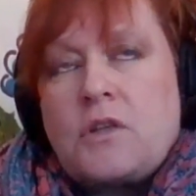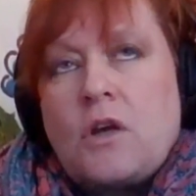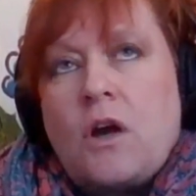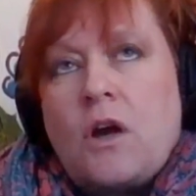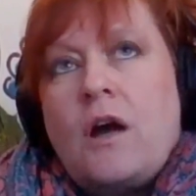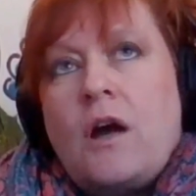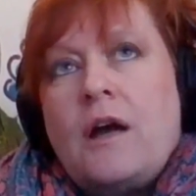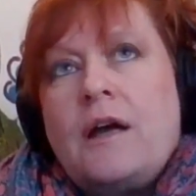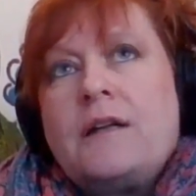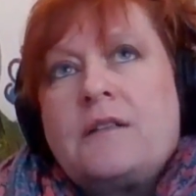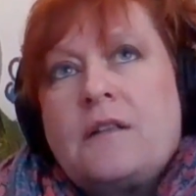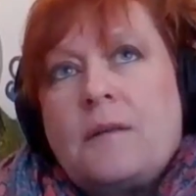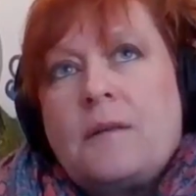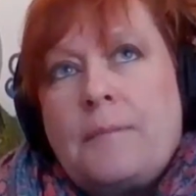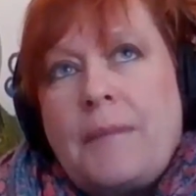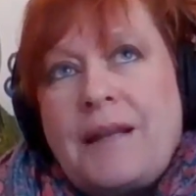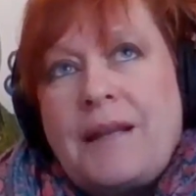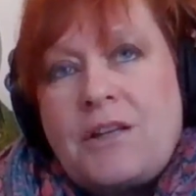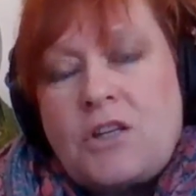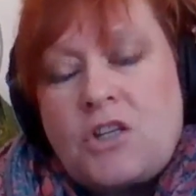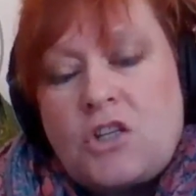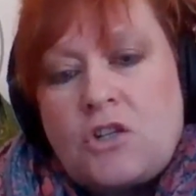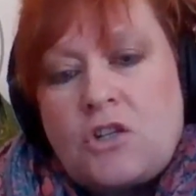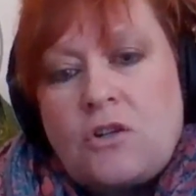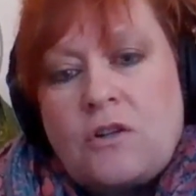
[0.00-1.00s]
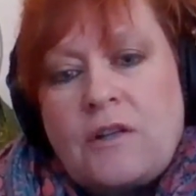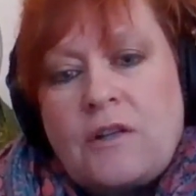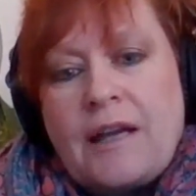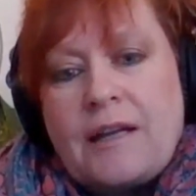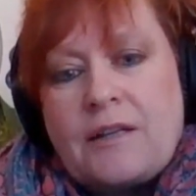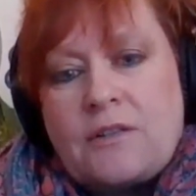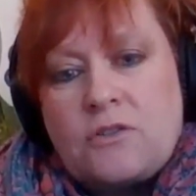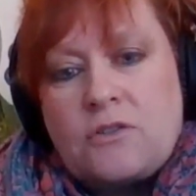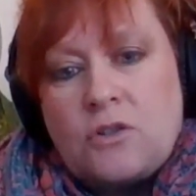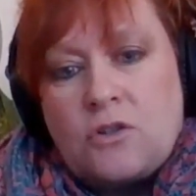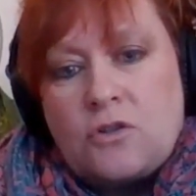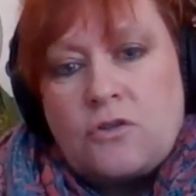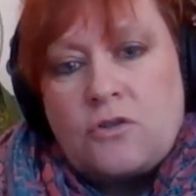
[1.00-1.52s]
So higher dimensional
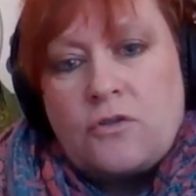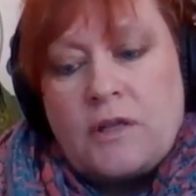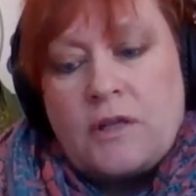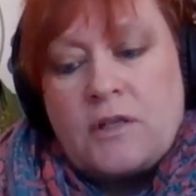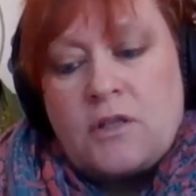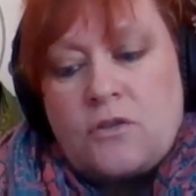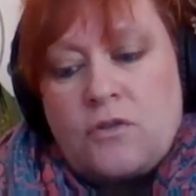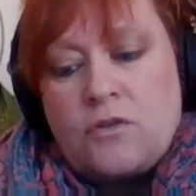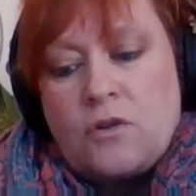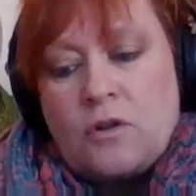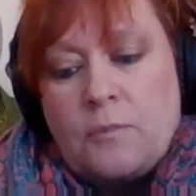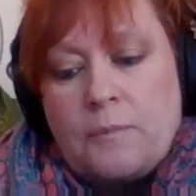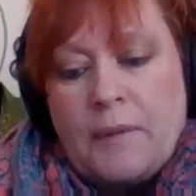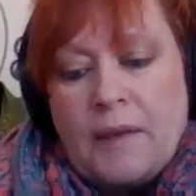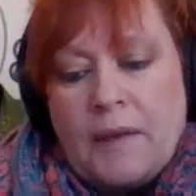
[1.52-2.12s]
extraterrestrial